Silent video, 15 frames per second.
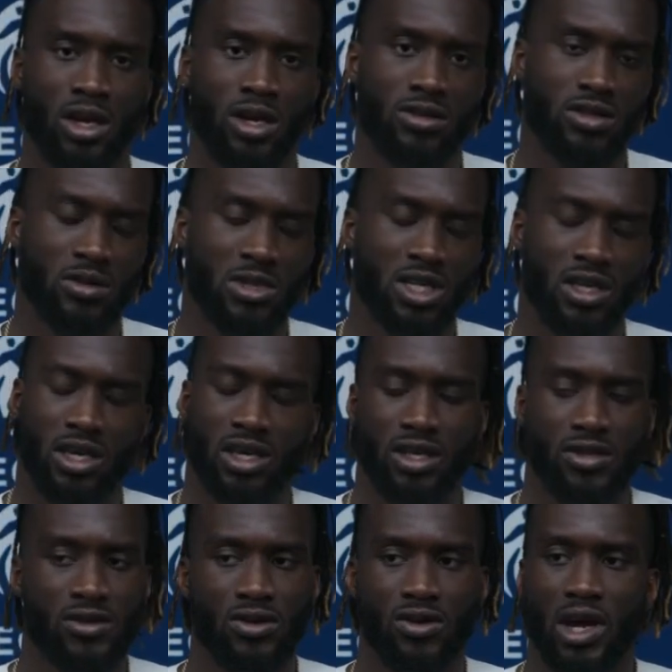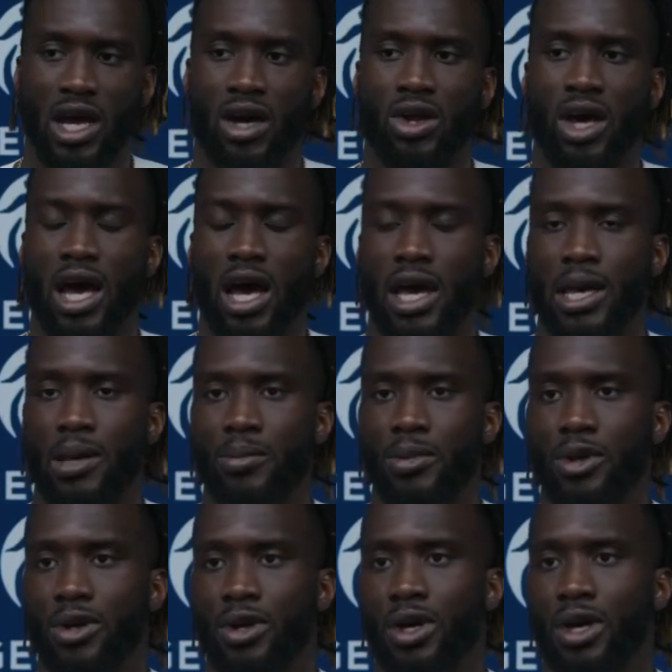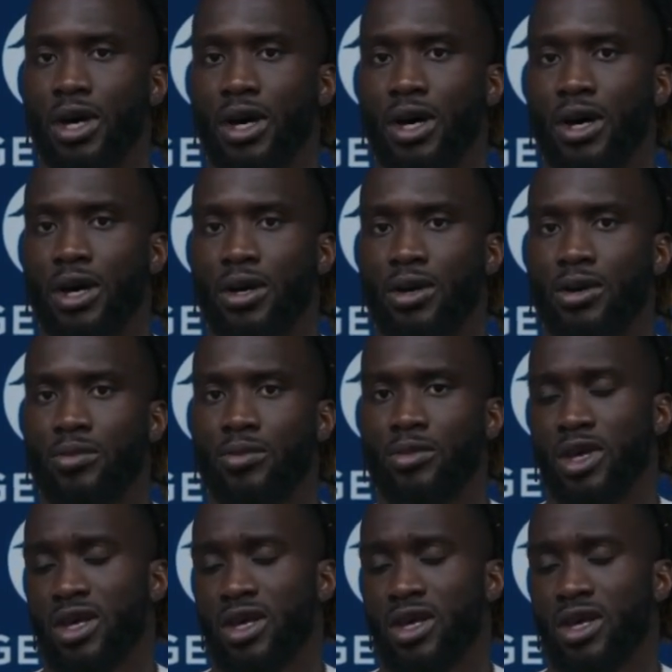something that gets the crowd hype, and